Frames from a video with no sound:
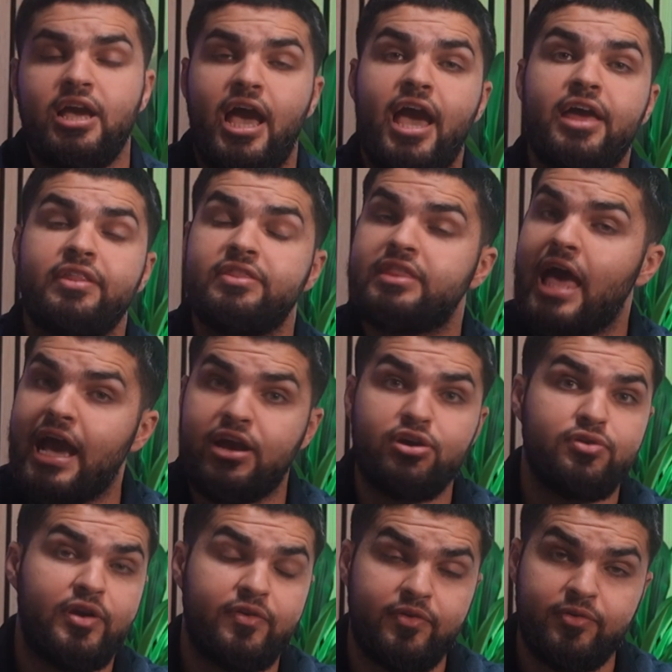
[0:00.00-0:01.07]
And that
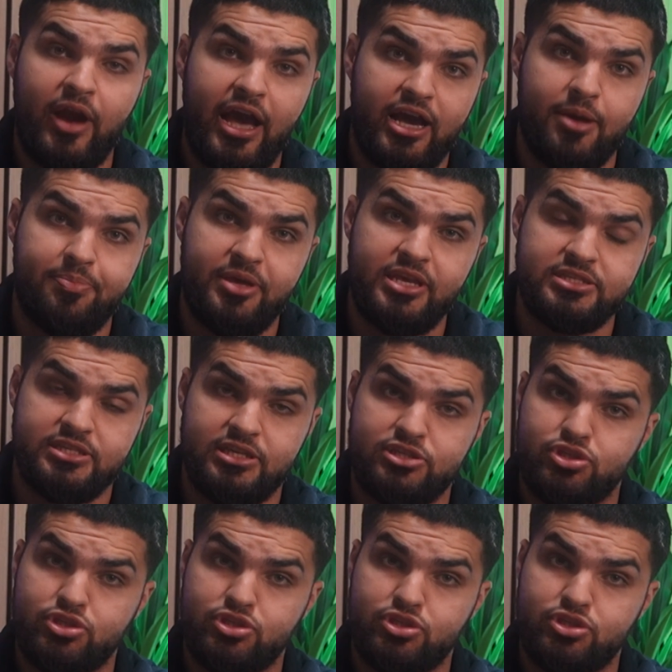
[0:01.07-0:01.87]
could rack up easily.